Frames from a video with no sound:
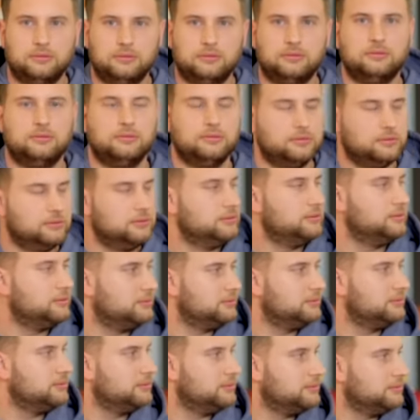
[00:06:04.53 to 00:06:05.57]

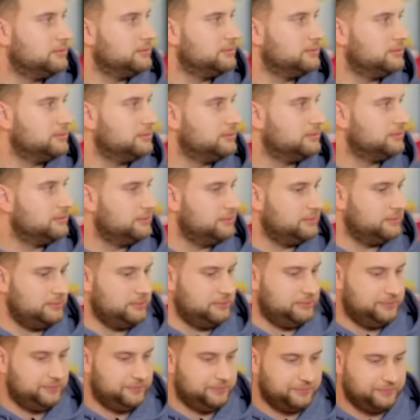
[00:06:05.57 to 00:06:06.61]

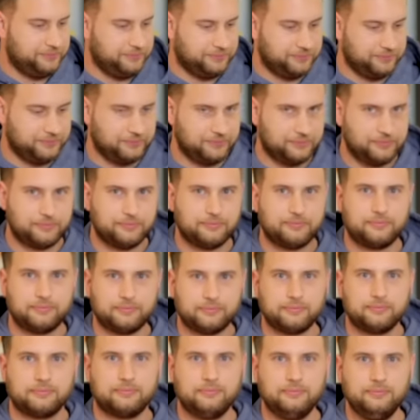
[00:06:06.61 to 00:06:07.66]

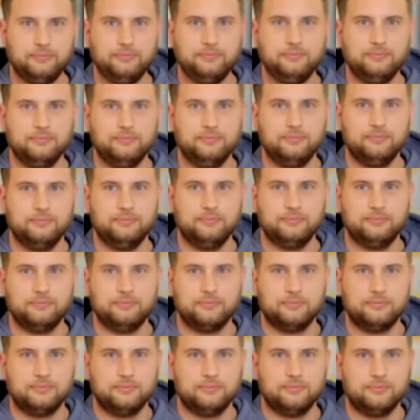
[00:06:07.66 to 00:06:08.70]

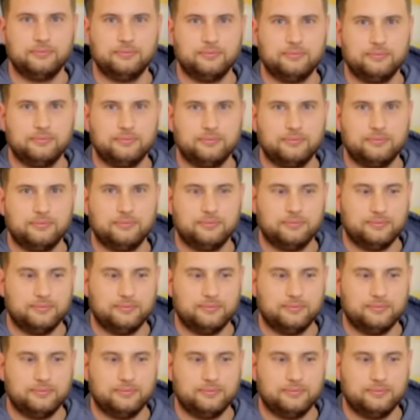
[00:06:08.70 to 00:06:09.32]
This person isn't speaking.